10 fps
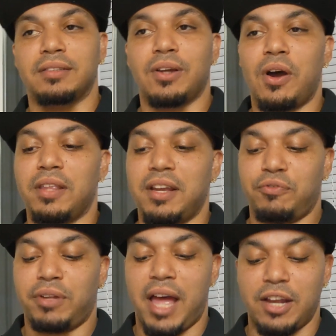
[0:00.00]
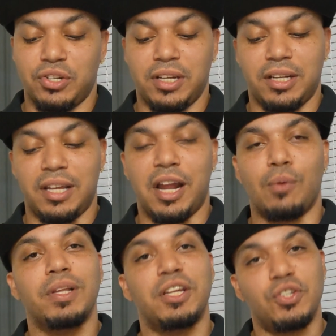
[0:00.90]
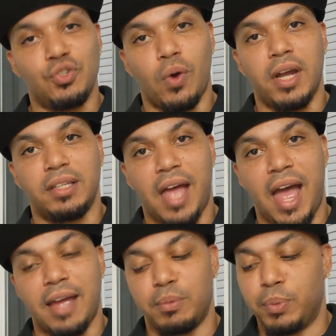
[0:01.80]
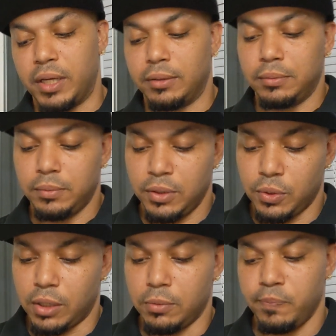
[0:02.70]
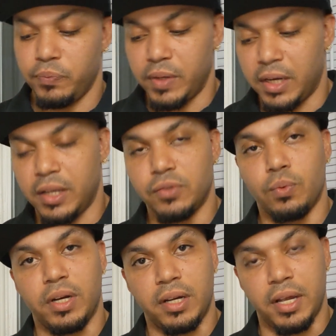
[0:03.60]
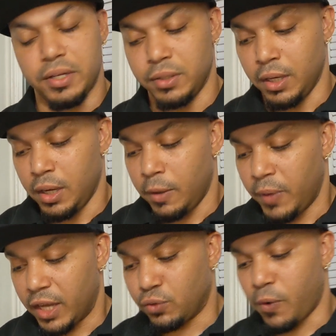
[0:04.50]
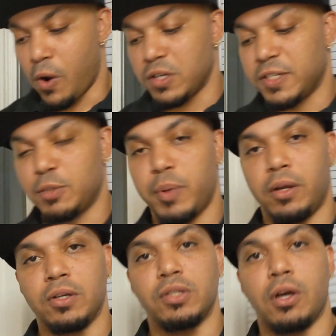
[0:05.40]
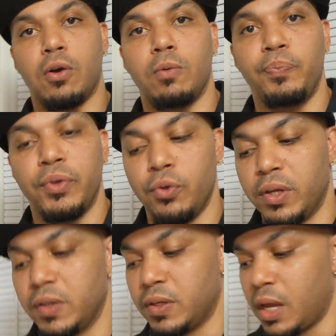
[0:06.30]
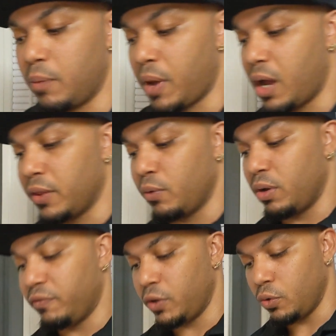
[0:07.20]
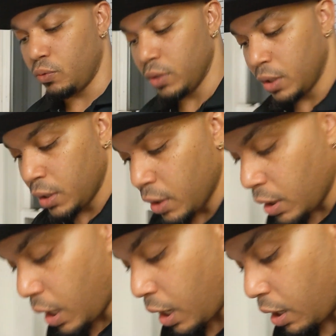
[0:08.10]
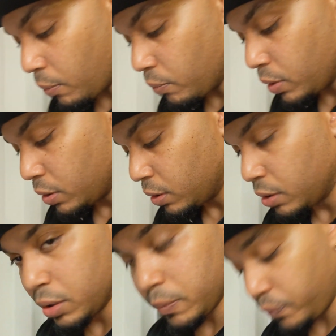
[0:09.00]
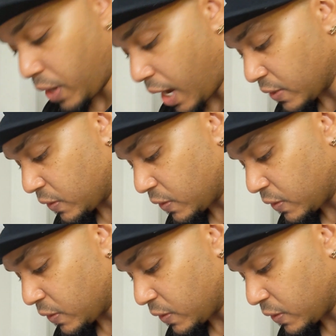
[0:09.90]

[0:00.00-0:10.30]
and all that flashy, and I really enjoyed that, but you know, it is what it is. As far as the speakers go, you can, in my other review, I